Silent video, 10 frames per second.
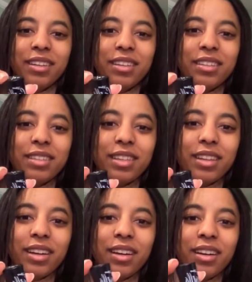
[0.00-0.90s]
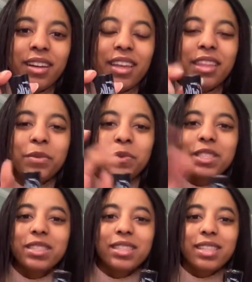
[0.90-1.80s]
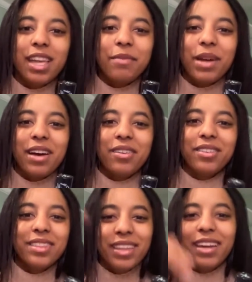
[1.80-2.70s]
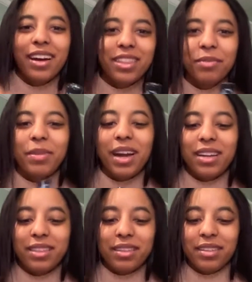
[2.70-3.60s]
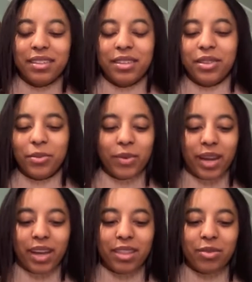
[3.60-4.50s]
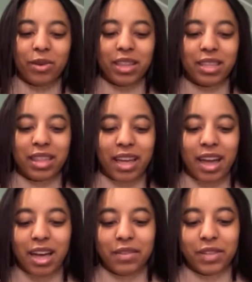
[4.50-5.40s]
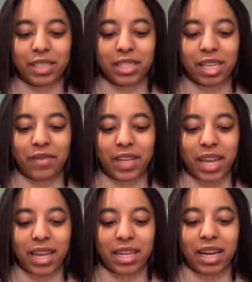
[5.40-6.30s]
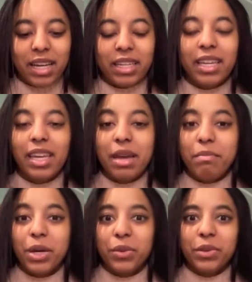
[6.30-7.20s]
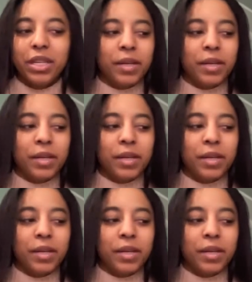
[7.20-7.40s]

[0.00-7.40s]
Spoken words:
See there? And then once this came out, they got the white. And the white that they have is 789 Get Mode.